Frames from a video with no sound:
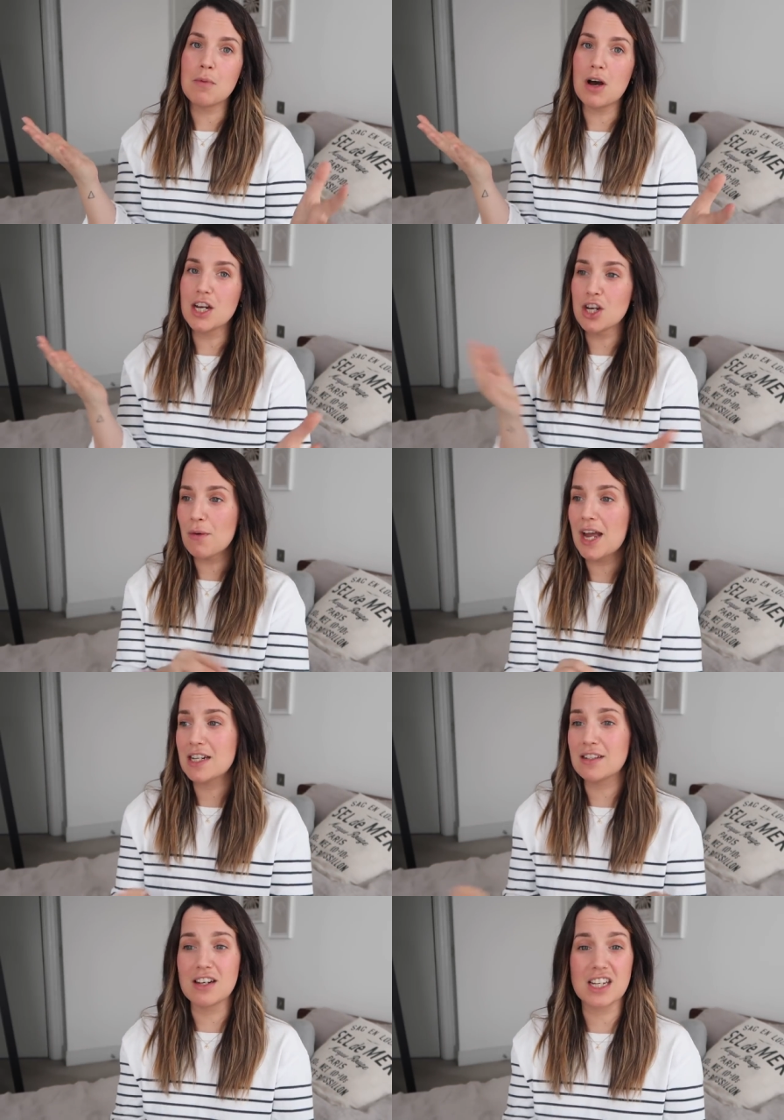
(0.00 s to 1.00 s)
but I know I
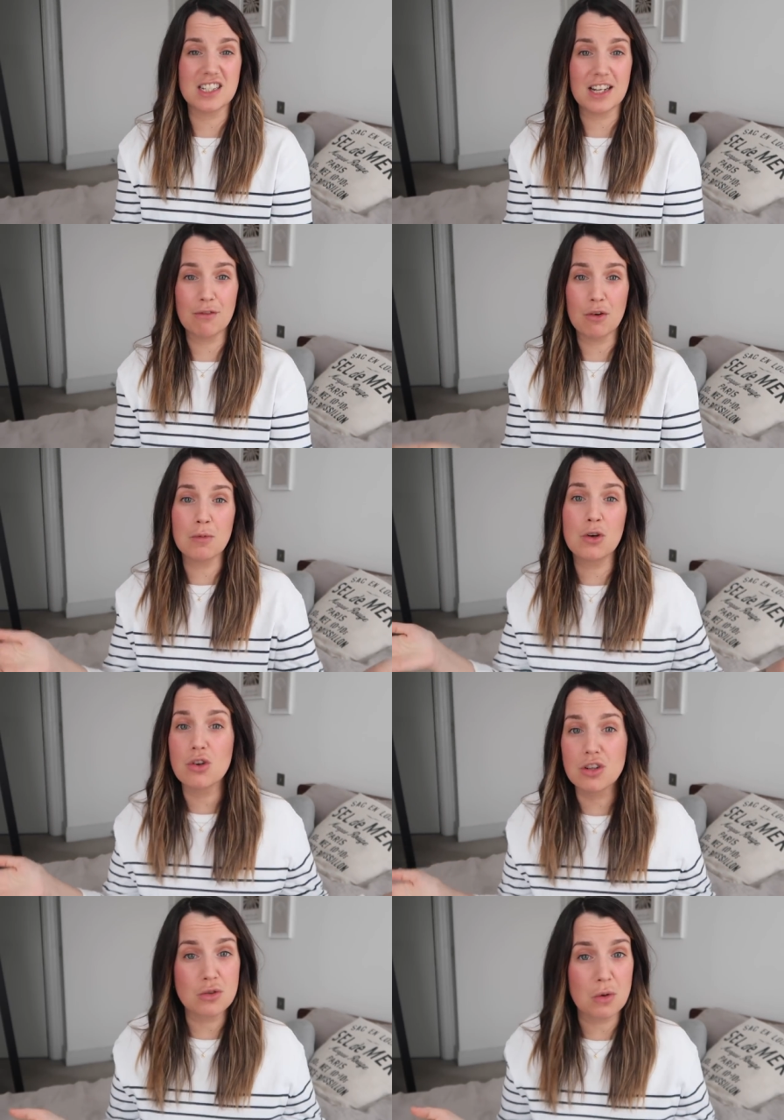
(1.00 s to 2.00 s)
had to sign a consent form.
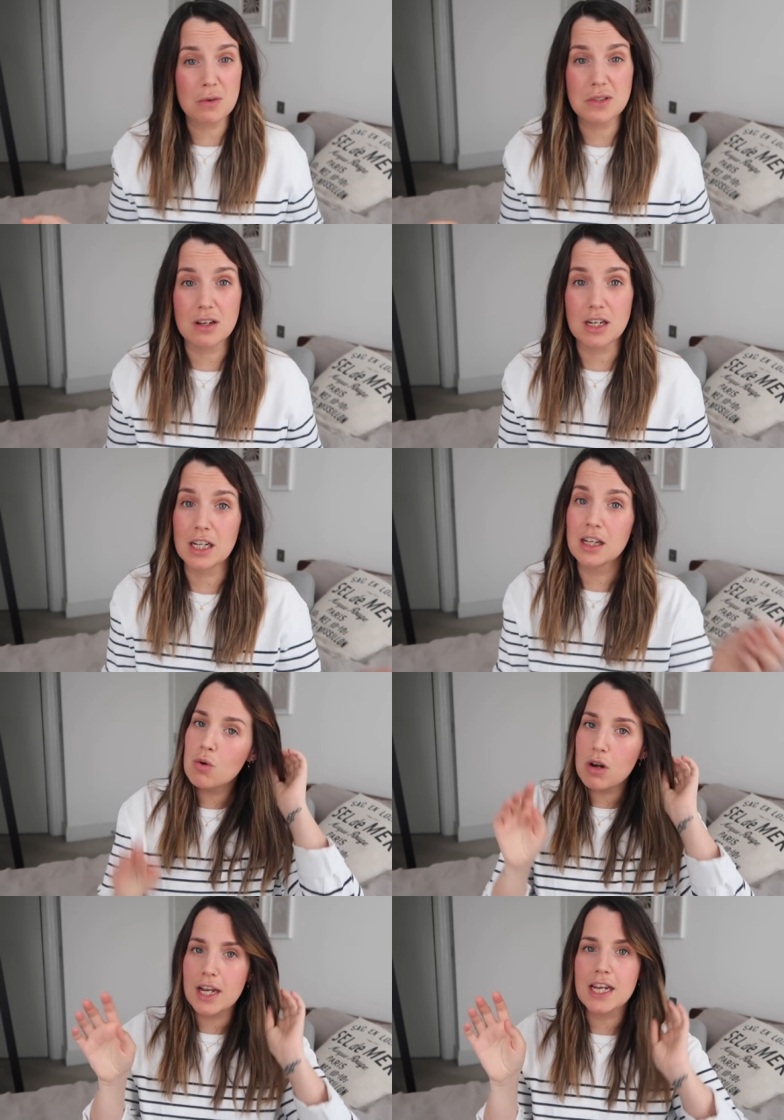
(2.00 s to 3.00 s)
God knows what I was signing.
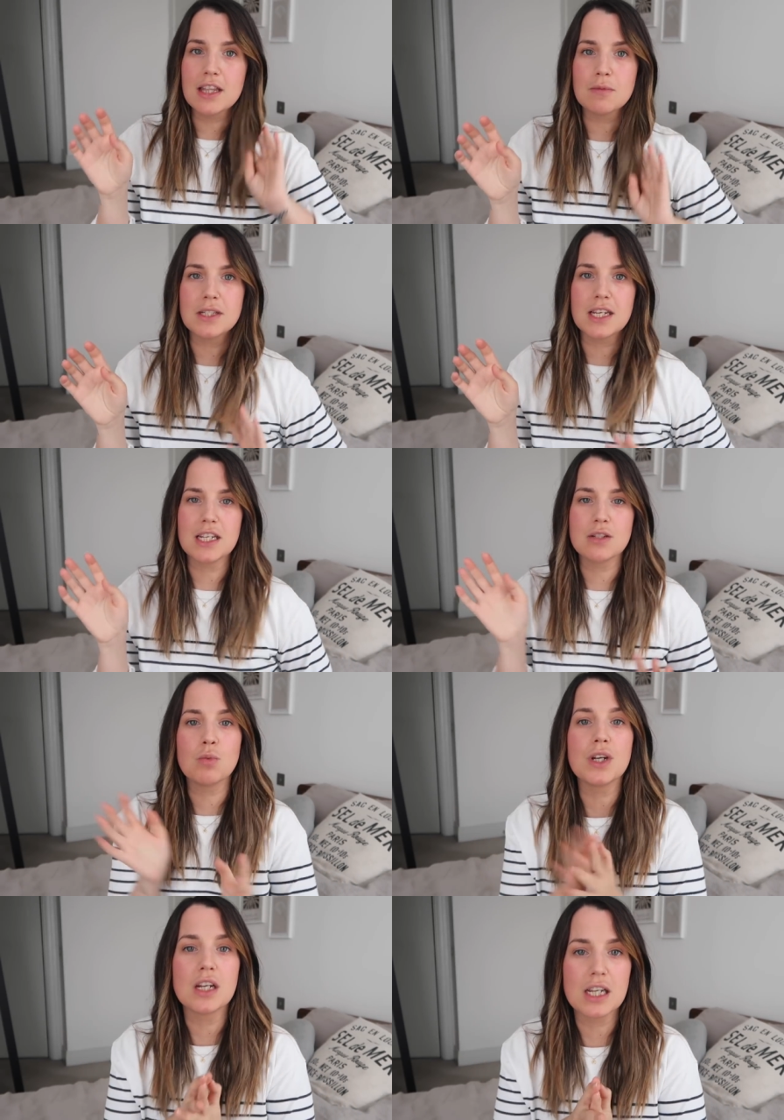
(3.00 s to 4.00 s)
All I hear them say is,
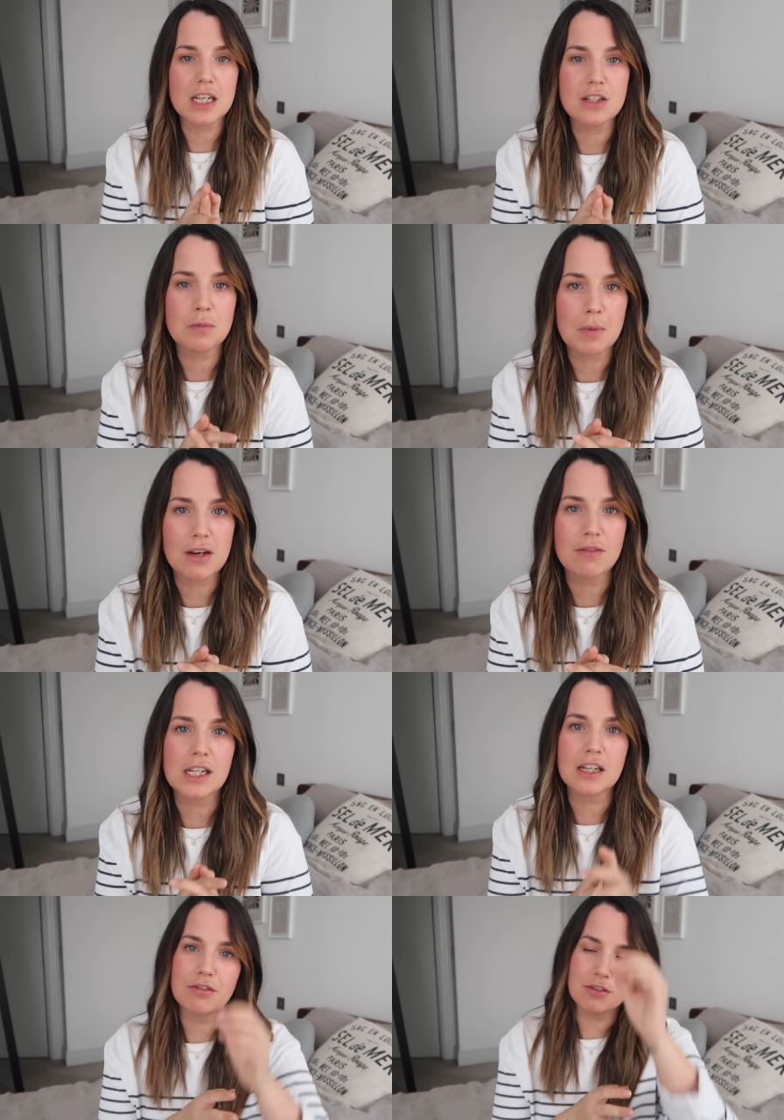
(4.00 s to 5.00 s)
we're going to get you some pain
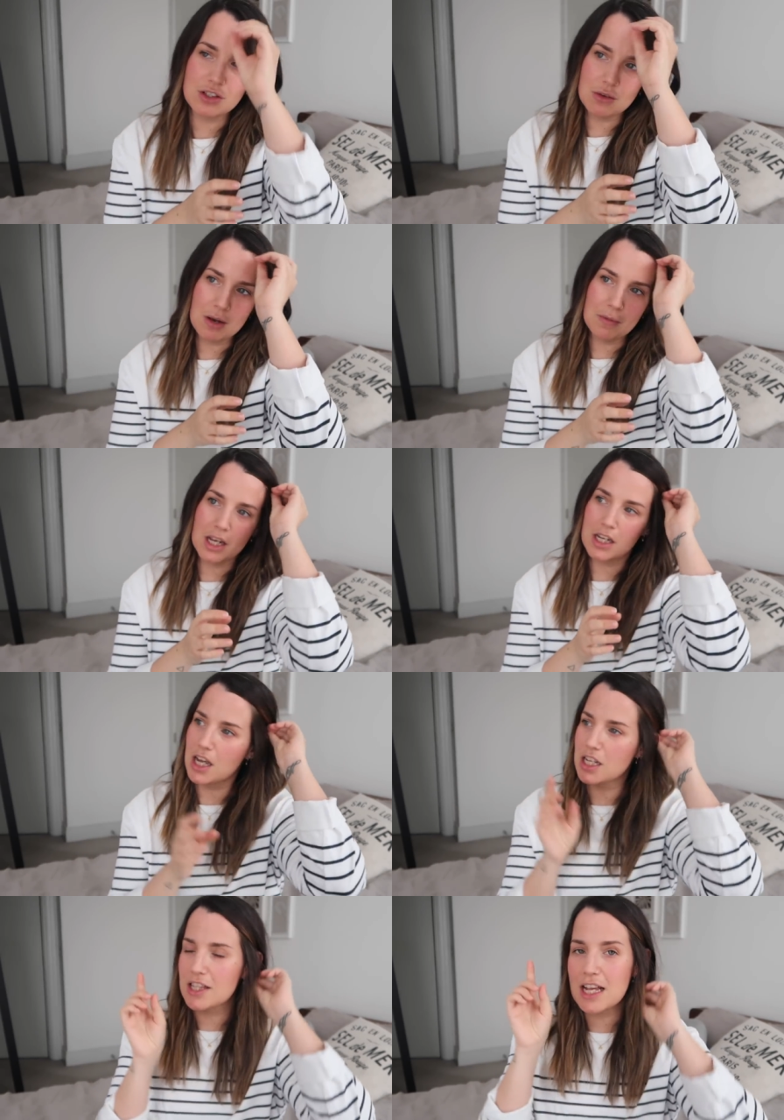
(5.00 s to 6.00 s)
relief. So I'm
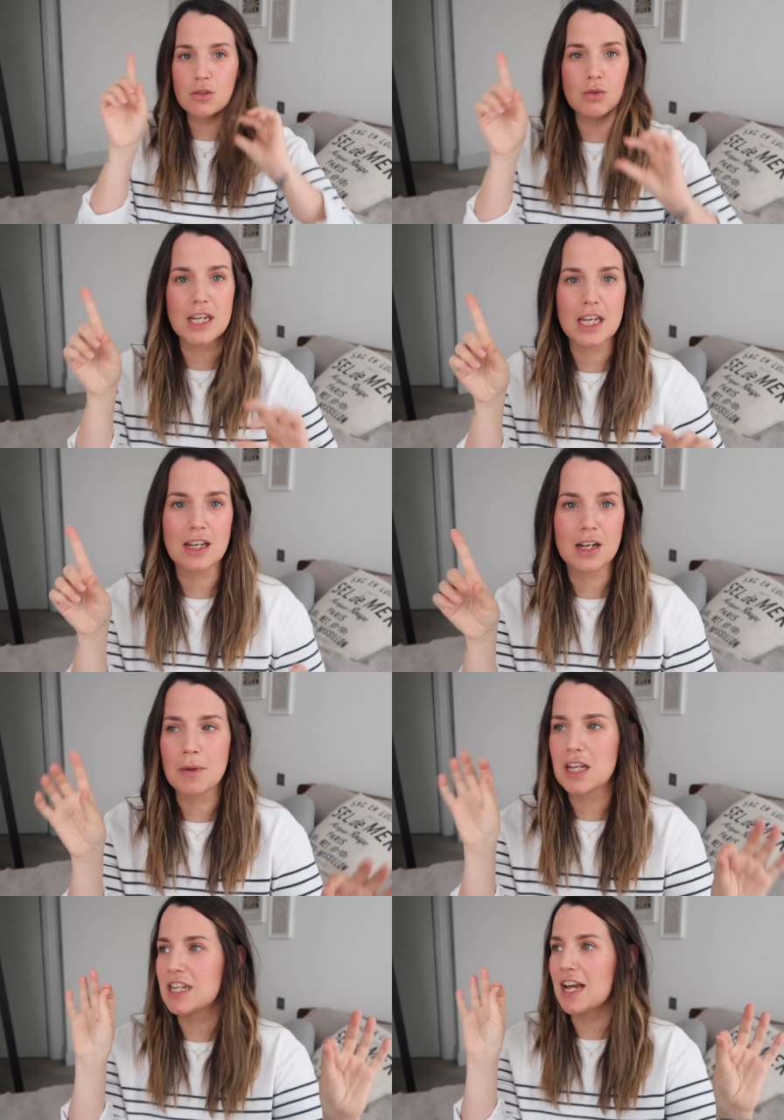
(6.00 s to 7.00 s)
like, that's all I hear. And
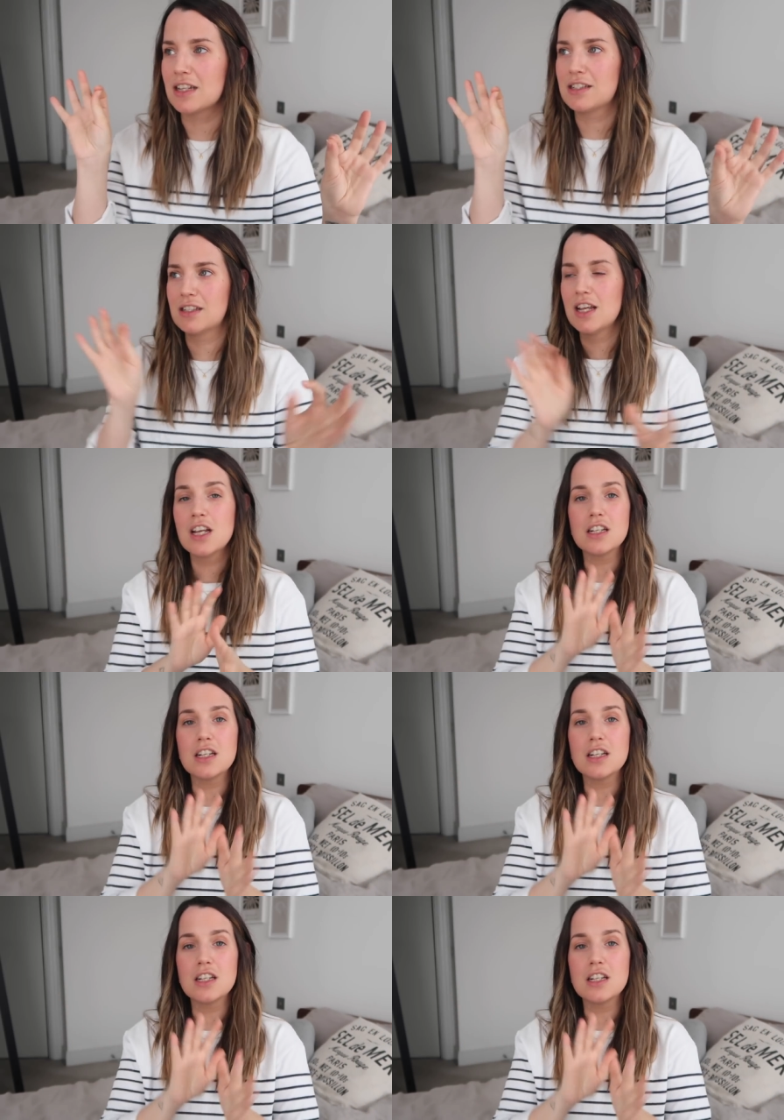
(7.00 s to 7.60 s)
I'm like, yes.